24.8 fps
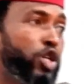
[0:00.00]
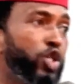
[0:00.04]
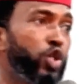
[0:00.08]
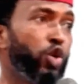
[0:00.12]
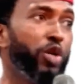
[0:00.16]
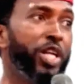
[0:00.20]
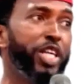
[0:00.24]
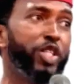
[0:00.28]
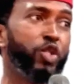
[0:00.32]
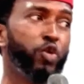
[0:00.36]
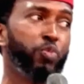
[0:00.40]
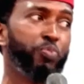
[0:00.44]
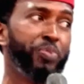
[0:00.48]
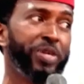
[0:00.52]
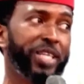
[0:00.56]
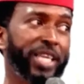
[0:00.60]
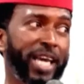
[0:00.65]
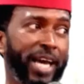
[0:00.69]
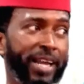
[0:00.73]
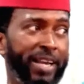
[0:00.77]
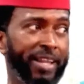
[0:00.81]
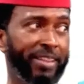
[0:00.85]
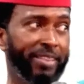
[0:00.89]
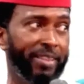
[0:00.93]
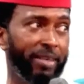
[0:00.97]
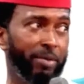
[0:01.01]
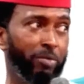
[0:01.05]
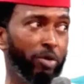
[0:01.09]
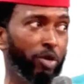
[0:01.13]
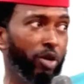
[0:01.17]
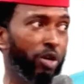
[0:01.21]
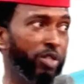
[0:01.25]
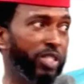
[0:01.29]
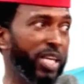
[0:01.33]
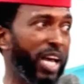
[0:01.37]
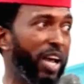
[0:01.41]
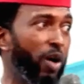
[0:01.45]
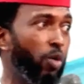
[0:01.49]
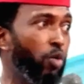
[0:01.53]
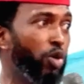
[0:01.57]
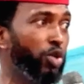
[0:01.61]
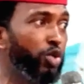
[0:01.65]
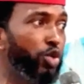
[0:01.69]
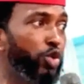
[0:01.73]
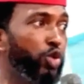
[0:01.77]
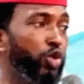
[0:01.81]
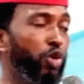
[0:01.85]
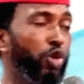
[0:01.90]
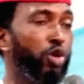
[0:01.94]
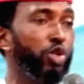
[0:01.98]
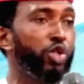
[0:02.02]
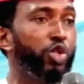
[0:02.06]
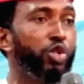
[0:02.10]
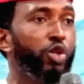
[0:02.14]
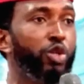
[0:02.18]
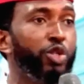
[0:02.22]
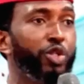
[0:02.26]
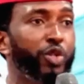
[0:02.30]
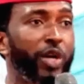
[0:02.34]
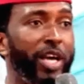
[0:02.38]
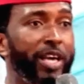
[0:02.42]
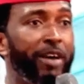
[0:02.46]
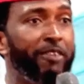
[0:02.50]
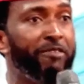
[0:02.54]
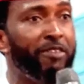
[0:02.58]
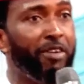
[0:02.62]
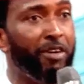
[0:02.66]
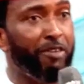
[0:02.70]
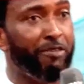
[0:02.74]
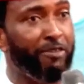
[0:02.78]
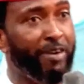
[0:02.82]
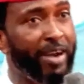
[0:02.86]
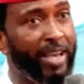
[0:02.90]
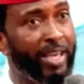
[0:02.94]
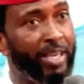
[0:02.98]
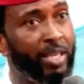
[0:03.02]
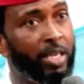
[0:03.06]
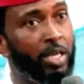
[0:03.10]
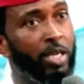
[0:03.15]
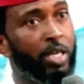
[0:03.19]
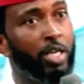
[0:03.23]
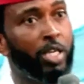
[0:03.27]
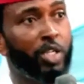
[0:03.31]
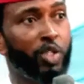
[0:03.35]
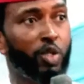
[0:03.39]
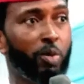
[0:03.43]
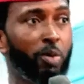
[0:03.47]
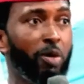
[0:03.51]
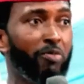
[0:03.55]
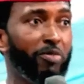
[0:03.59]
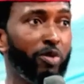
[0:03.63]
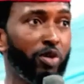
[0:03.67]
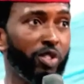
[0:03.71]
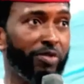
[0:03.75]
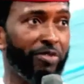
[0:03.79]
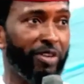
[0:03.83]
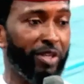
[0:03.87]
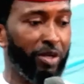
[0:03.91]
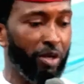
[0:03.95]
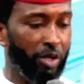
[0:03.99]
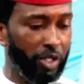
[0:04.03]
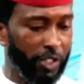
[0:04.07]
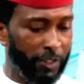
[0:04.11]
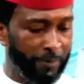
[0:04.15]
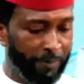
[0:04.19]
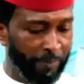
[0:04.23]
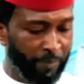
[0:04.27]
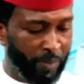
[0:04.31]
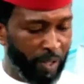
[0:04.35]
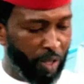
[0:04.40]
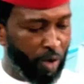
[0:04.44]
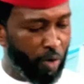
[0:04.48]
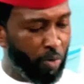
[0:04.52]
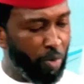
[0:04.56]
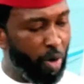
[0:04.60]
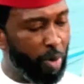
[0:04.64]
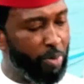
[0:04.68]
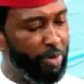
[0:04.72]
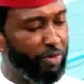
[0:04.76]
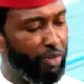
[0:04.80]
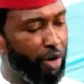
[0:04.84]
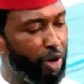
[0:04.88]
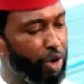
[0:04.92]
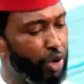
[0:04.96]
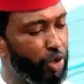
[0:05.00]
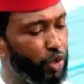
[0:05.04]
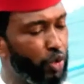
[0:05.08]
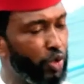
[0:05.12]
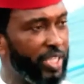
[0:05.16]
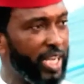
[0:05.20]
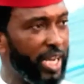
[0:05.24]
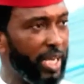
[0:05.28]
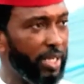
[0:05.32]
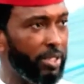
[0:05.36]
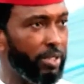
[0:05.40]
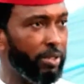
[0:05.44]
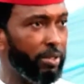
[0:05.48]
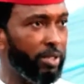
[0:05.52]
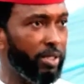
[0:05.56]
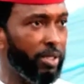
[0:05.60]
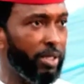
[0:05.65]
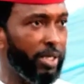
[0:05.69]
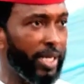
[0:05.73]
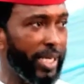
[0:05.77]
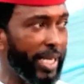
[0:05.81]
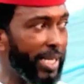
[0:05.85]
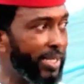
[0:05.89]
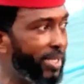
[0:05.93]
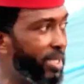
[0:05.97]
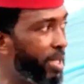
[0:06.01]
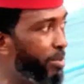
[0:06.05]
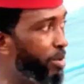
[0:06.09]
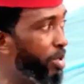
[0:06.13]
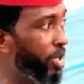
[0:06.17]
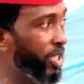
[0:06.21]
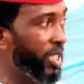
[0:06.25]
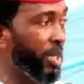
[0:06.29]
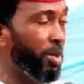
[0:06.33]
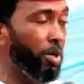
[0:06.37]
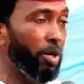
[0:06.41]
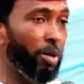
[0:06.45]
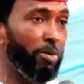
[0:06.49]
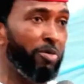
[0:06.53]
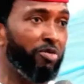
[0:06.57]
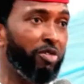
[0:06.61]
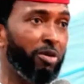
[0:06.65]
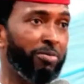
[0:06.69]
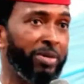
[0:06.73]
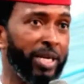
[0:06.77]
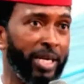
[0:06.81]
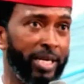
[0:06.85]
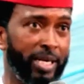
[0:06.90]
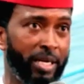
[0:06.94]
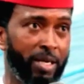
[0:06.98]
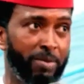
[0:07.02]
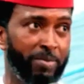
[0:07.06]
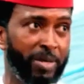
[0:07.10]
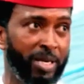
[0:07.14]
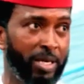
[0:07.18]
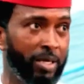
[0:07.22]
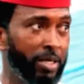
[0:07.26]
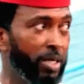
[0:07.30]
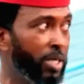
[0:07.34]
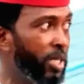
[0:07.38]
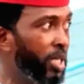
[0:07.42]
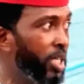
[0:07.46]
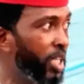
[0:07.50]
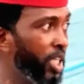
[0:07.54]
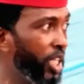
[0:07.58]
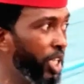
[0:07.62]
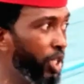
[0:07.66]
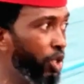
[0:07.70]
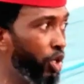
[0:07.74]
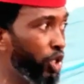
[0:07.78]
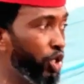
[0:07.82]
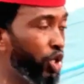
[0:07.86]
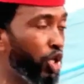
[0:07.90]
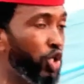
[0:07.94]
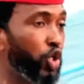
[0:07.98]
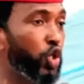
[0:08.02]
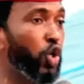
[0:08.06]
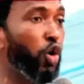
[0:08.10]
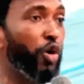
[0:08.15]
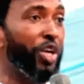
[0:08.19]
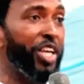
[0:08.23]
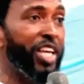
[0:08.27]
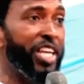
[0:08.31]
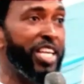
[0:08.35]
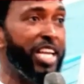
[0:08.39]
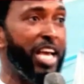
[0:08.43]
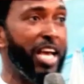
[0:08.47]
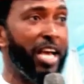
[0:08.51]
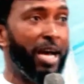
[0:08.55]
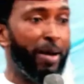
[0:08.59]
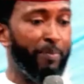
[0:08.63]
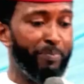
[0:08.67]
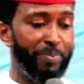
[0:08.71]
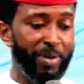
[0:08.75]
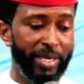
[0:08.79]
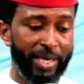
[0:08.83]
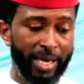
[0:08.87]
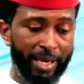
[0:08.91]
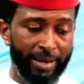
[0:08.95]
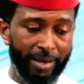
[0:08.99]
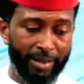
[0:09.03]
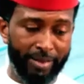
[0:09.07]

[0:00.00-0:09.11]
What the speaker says: just go there to pick anything, because I want you to also try and verify some of those figures. But before you do that, like I said, because I'm coming from the academia, you don't just go in there and pick